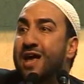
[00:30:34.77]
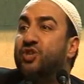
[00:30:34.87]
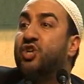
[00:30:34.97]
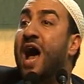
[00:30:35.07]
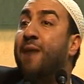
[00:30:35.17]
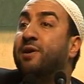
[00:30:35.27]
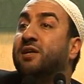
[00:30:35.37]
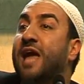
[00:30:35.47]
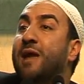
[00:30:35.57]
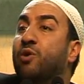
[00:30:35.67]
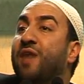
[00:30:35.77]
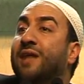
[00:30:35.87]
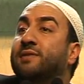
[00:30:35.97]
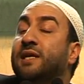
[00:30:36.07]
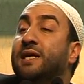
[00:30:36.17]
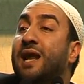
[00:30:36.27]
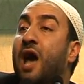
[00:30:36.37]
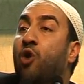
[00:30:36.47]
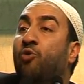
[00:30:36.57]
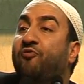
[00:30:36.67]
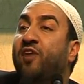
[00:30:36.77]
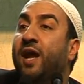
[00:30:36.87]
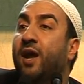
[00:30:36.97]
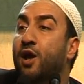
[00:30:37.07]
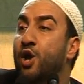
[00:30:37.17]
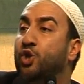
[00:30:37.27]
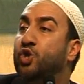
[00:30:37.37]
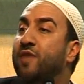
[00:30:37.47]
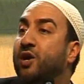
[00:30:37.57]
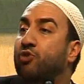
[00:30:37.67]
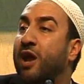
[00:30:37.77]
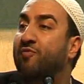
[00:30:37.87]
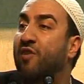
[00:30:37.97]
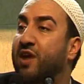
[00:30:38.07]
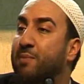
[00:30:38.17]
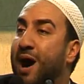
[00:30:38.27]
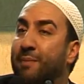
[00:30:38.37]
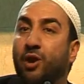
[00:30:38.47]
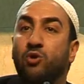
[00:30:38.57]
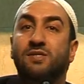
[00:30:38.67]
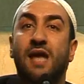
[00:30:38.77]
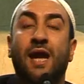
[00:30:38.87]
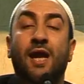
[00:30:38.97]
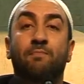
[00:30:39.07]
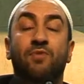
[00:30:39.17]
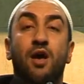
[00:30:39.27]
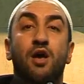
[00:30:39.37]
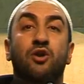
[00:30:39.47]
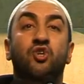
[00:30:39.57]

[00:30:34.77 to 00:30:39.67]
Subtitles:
Jabir came with Atiyya al-Awfi to the grave of Imam al-Hussein.